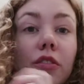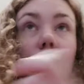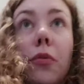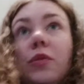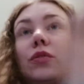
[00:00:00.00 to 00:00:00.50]

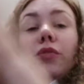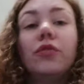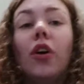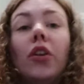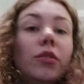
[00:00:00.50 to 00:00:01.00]
you opened your
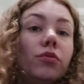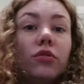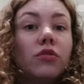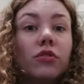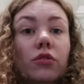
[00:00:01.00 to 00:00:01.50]
front door and it was
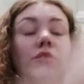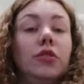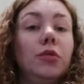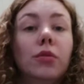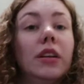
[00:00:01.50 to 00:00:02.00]
just snow,
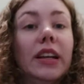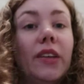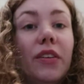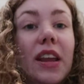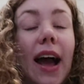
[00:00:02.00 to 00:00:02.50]
you weren't
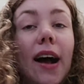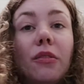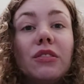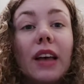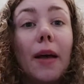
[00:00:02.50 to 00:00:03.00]
leaving your
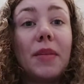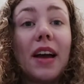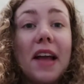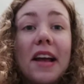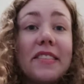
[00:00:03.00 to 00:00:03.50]
house, you
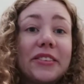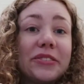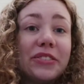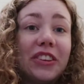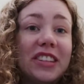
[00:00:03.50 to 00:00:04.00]
had
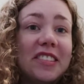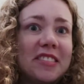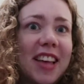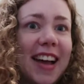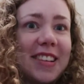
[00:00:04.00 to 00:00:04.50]
icicles on the
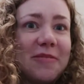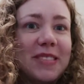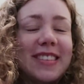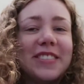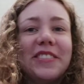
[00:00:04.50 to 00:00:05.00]
inside of the
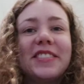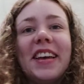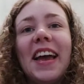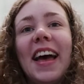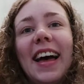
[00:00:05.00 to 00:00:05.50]
windows,
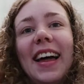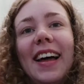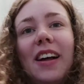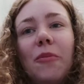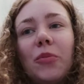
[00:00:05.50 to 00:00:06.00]

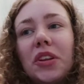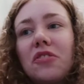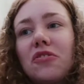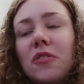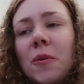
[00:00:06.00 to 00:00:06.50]

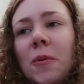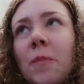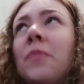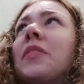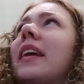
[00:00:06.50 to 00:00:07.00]
which
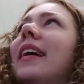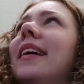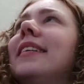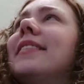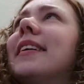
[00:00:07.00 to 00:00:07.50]

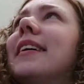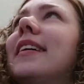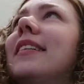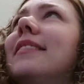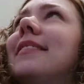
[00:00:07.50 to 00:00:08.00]
is a